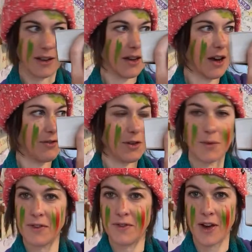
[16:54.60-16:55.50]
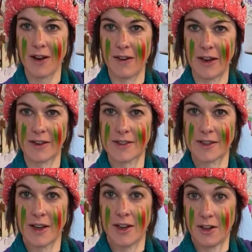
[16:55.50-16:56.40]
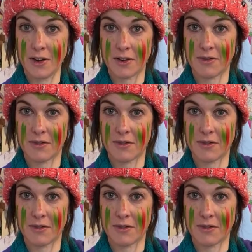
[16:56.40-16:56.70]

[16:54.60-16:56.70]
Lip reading: Cover up the far end, look